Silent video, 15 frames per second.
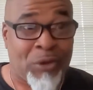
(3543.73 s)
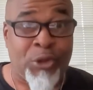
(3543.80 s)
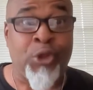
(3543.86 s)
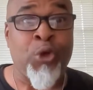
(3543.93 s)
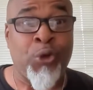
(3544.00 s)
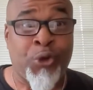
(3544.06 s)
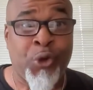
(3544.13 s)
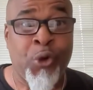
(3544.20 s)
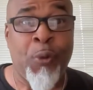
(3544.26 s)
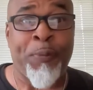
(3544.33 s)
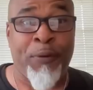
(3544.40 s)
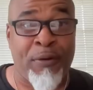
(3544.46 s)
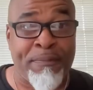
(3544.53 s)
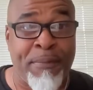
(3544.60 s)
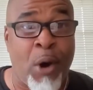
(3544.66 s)

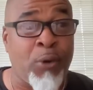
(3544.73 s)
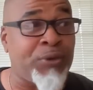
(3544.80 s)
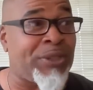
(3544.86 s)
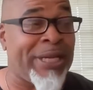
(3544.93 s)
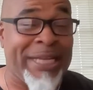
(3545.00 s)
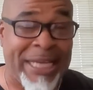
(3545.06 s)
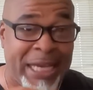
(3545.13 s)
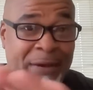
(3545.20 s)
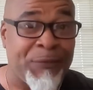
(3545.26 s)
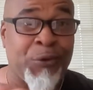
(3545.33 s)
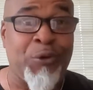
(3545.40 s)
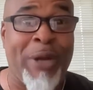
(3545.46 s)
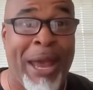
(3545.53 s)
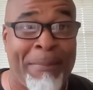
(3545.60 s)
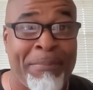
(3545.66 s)
YouTube promotes and
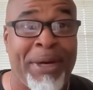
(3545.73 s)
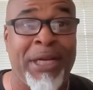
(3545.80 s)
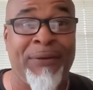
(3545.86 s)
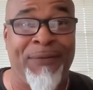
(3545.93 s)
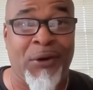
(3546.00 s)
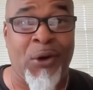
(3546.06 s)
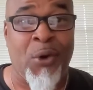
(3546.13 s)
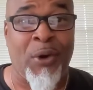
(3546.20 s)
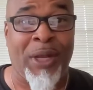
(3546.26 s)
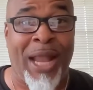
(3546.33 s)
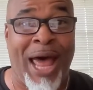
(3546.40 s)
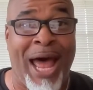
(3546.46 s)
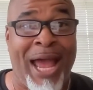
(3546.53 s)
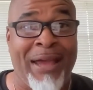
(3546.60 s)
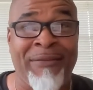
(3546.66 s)
gives you that money for going
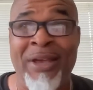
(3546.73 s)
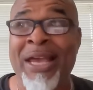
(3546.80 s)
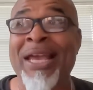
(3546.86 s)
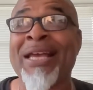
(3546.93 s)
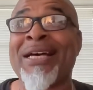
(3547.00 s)
live?